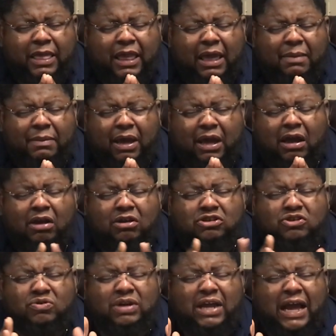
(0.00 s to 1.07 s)
And
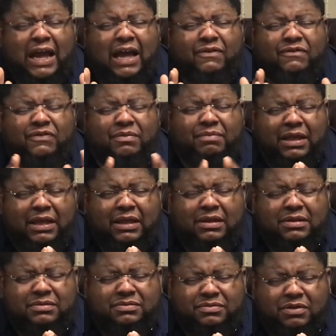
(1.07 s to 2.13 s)
because you died for me
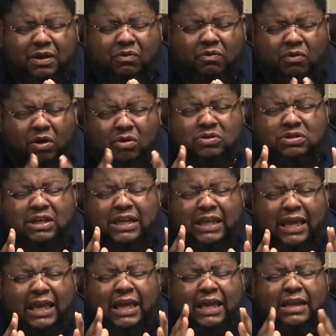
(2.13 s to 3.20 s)
and rose
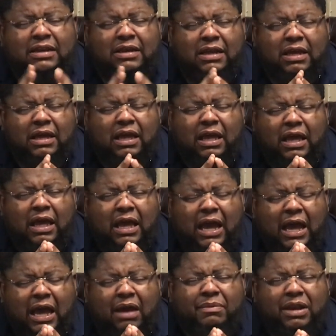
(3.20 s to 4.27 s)
again,
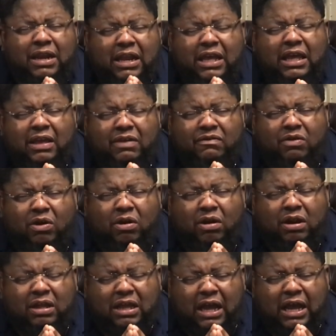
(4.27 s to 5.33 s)
I believe,
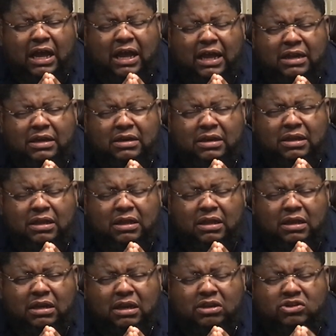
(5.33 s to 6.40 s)
Lord God,
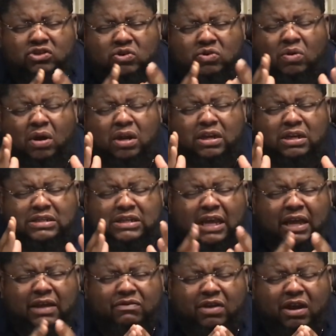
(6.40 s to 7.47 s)
that you are the
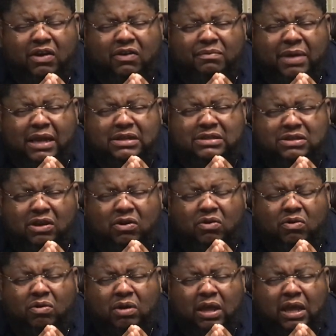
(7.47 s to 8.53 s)
Savior of my soul.